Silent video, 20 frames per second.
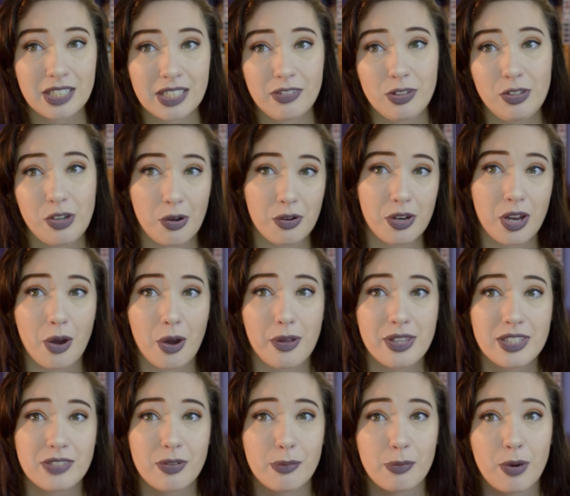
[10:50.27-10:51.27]
If you don't know,
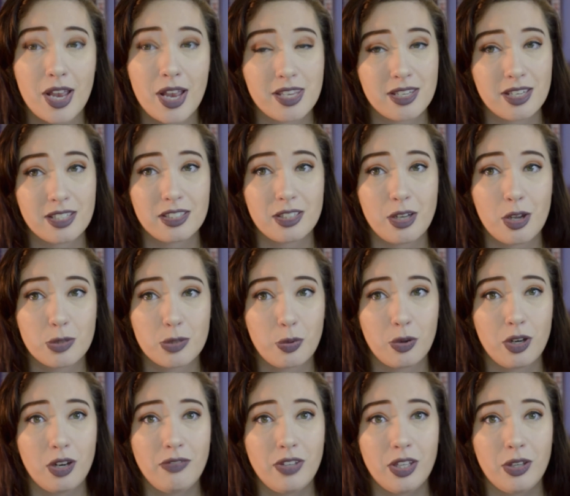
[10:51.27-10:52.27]
it's from President Snow's
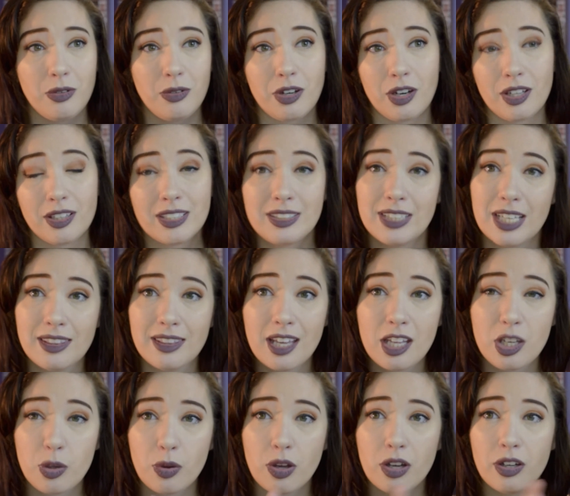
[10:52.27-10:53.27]
point of view during the 10th
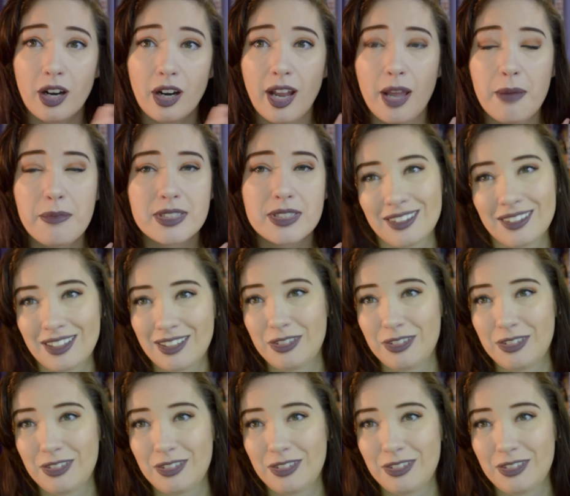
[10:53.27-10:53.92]
annual Hunger Games.